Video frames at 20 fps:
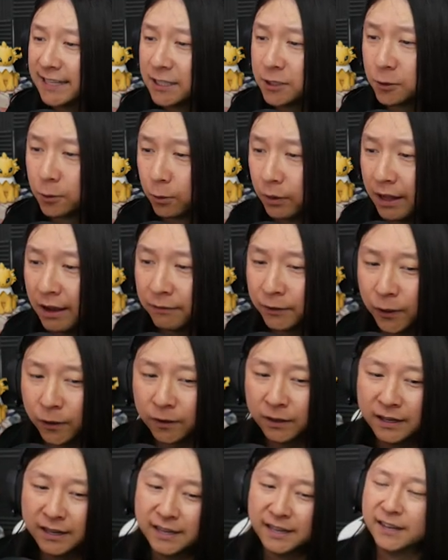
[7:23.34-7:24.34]
this or
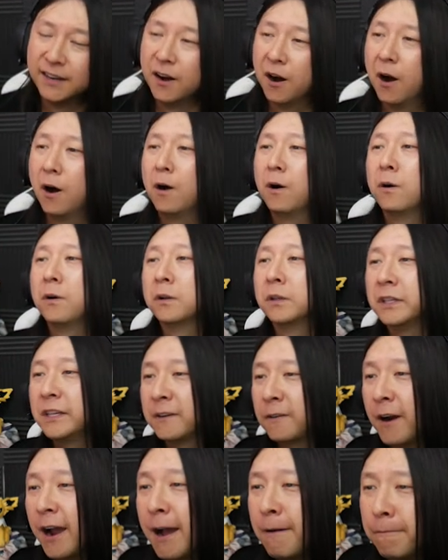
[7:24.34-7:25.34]
whatever. Holy
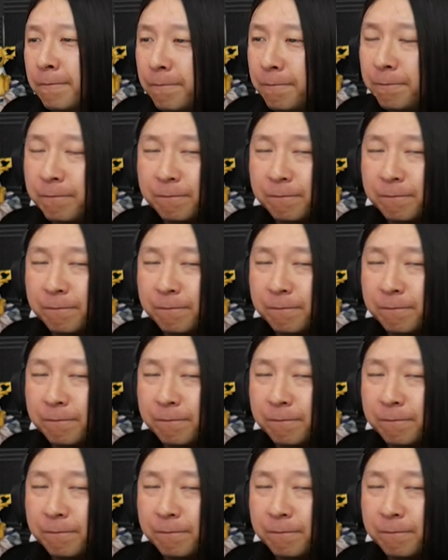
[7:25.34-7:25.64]
crap.